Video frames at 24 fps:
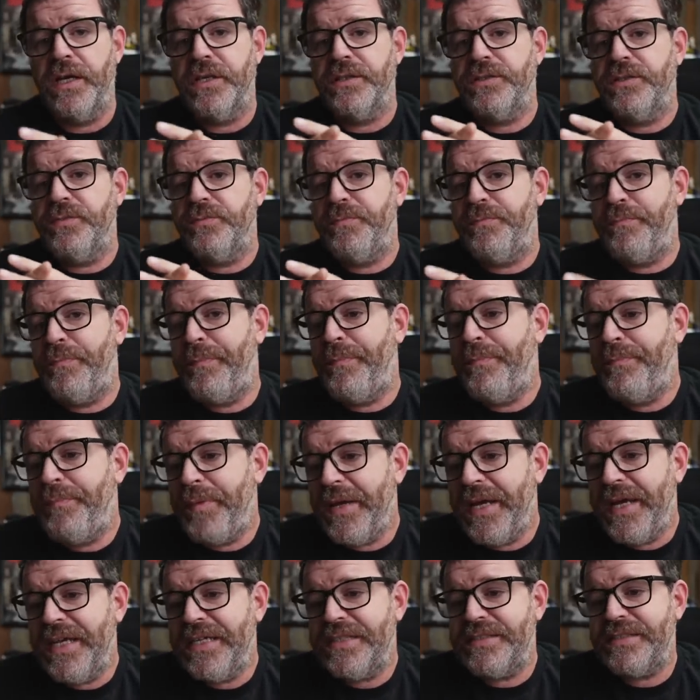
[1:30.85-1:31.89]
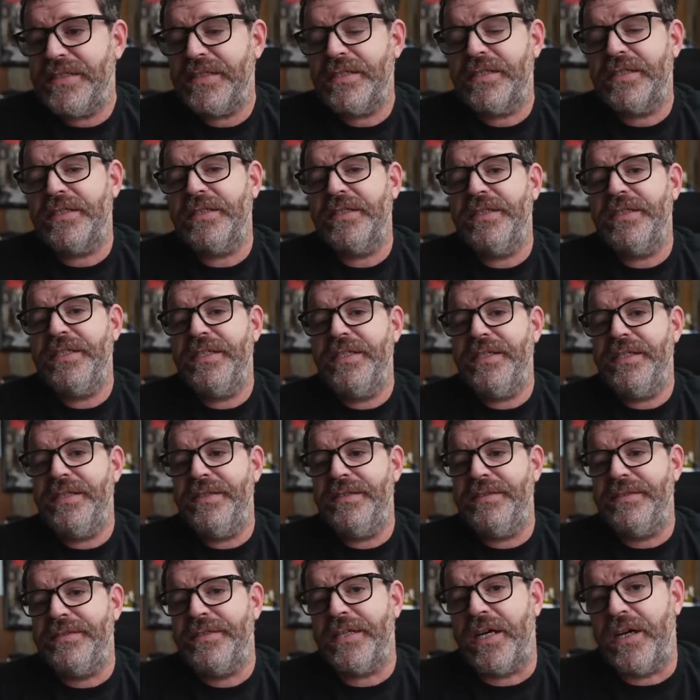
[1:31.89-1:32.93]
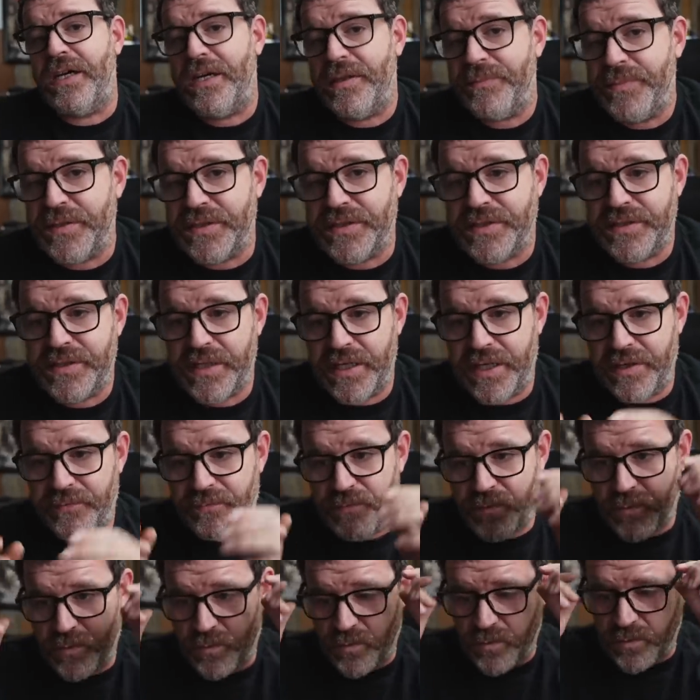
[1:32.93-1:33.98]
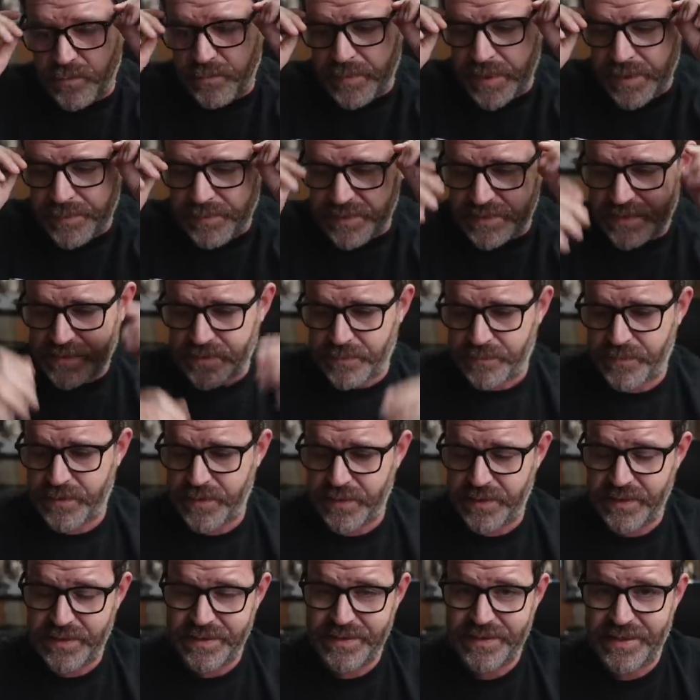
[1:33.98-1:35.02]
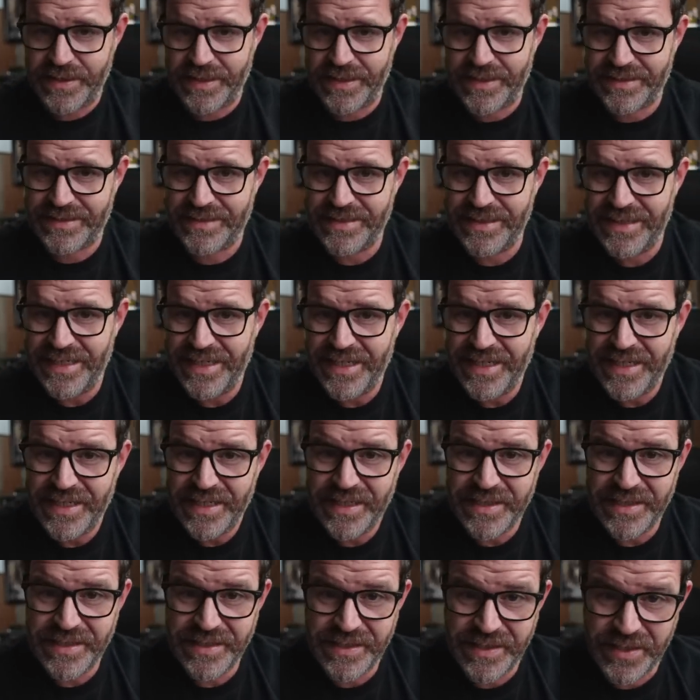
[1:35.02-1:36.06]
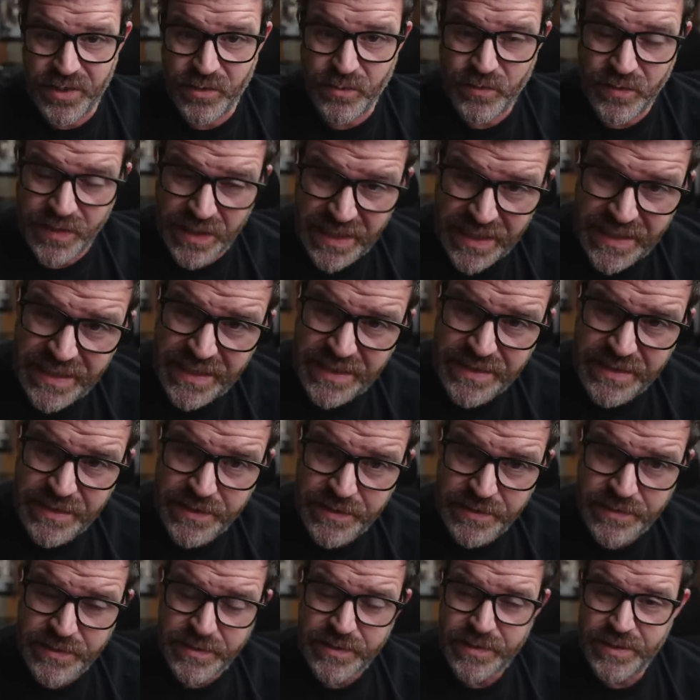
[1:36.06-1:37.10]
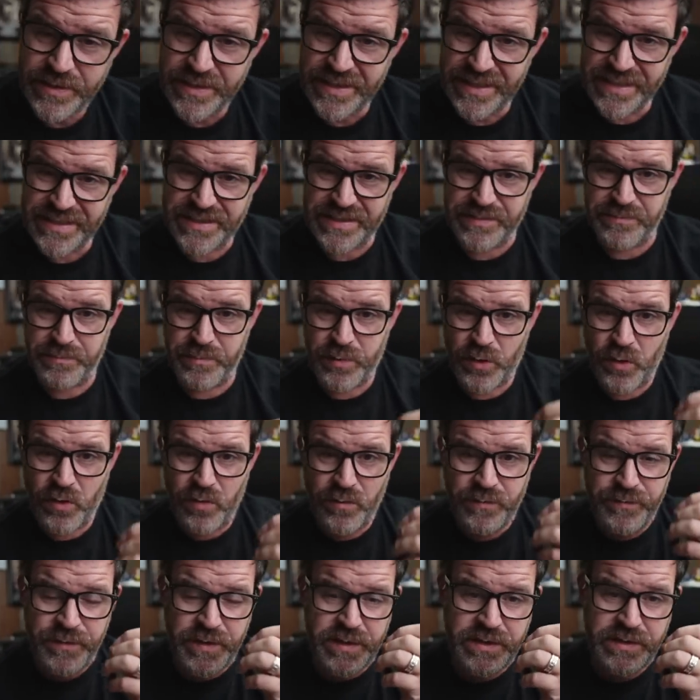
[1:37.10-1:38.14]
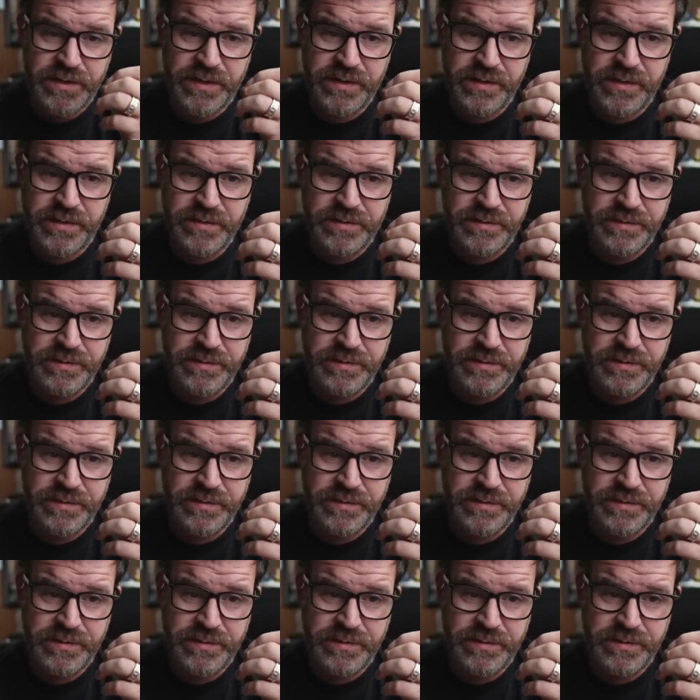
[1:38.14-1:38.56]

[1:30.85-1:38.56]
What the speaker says: to basically compensate for maybe something that you don't like, isn't perfect.